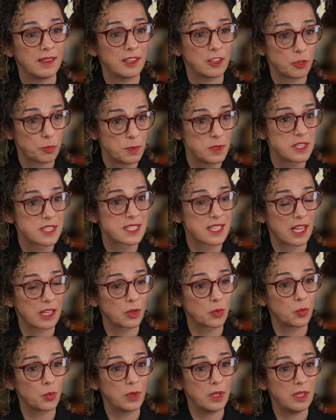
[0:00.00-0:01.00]
it means
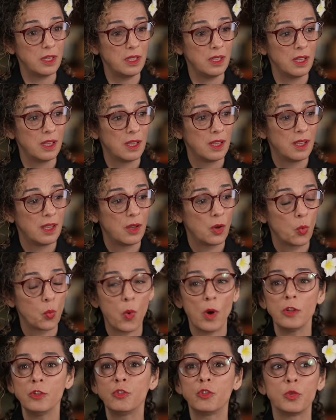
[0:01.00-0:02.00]
that we
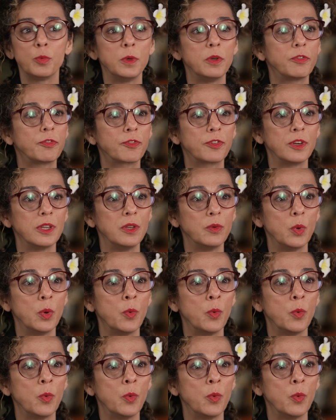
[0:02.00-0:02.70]
want to be free,